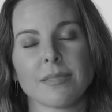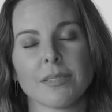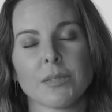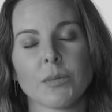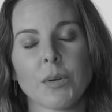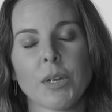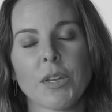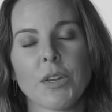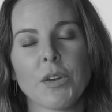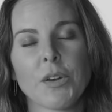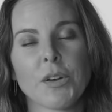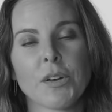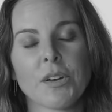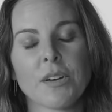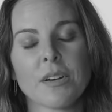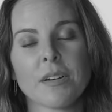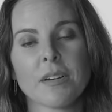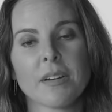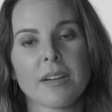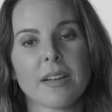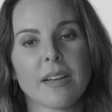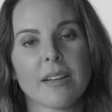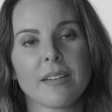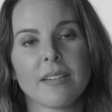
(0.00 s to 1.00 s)
when
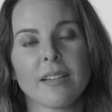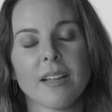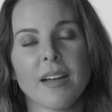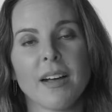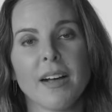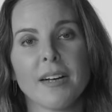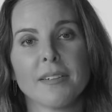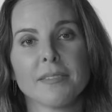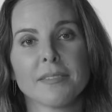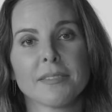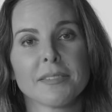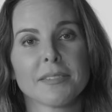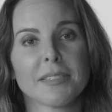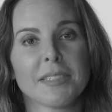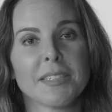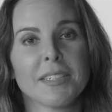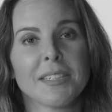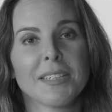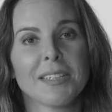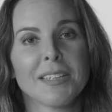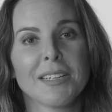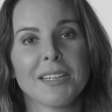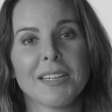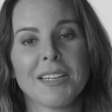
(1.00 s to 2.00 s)
you're in love,
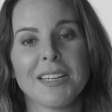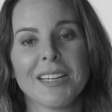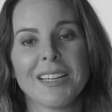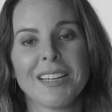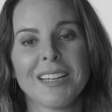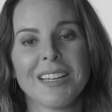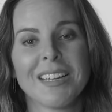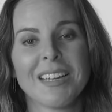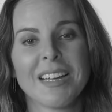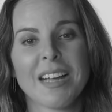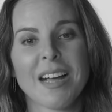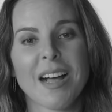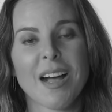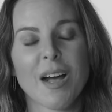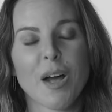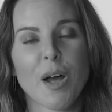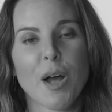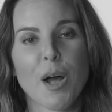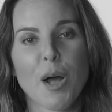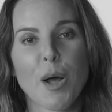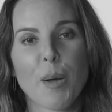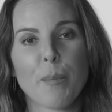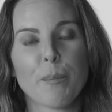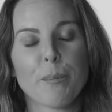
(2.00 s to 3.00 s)

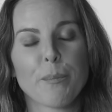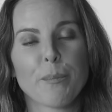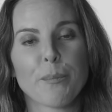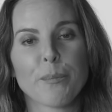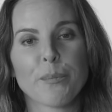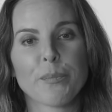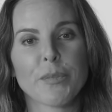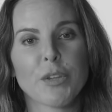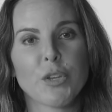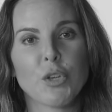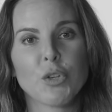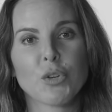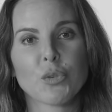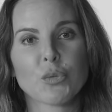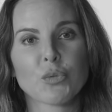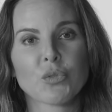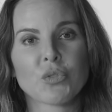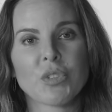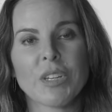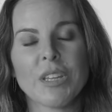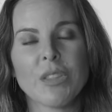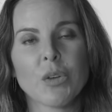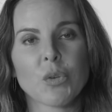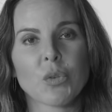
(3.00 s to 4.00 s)
um, you don't
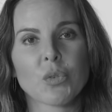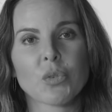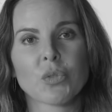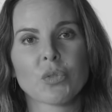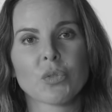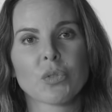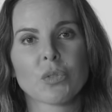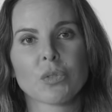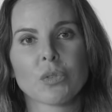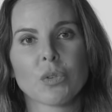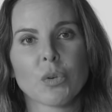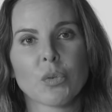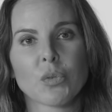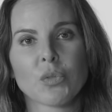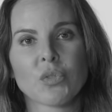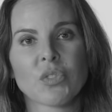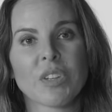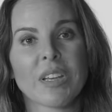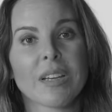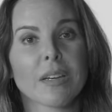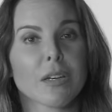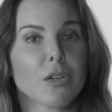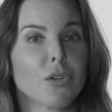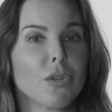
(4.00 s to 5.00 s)
see those, those
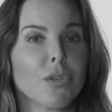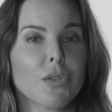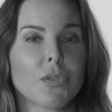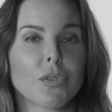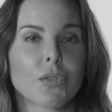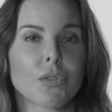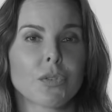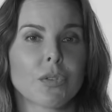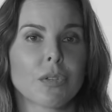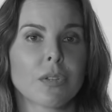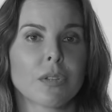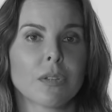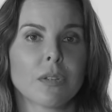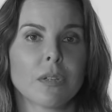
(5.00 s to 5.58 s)
signals.